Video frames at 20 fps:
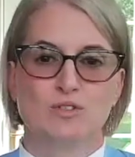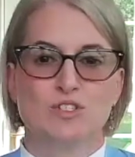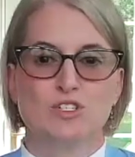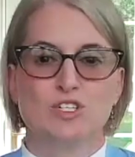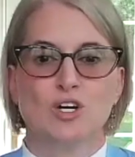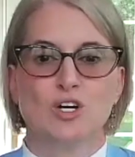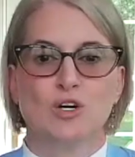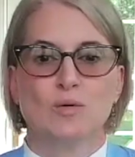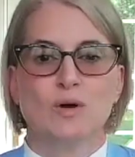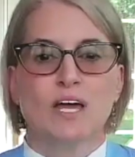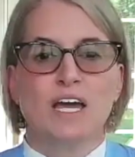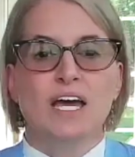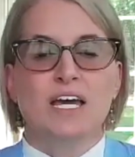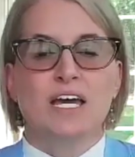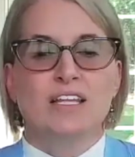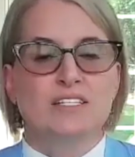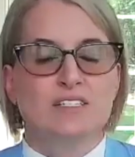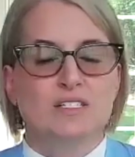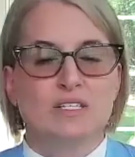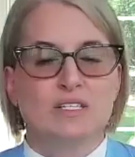So
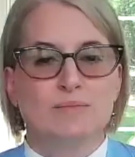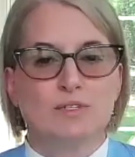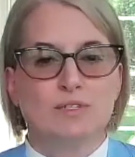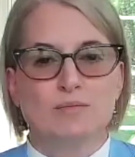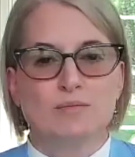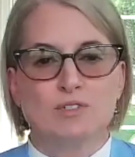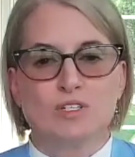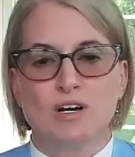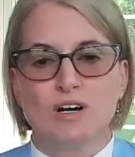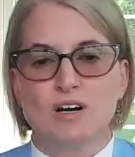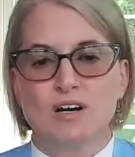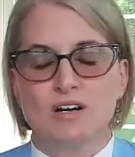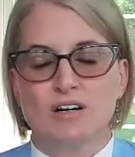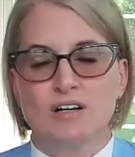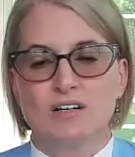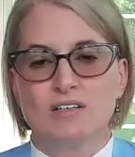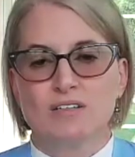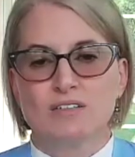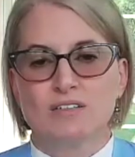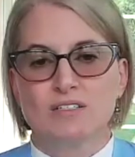the symptoms
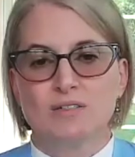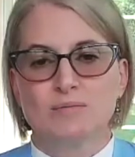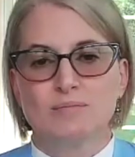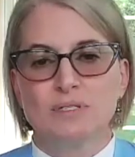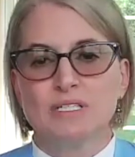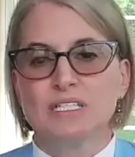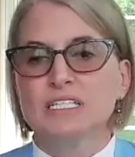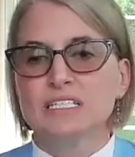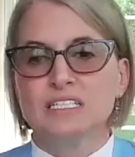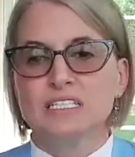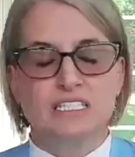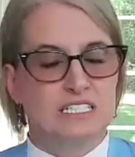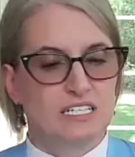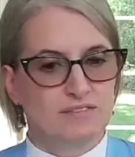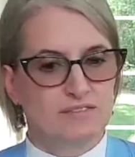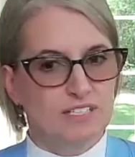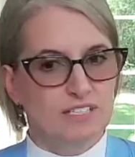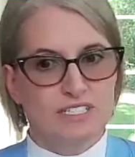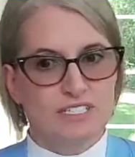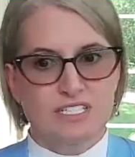are completely
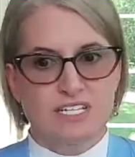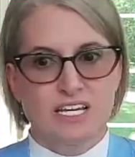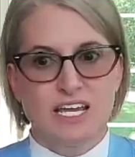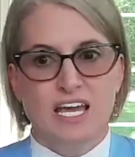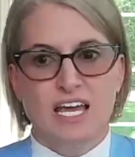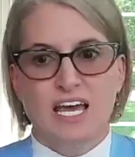different,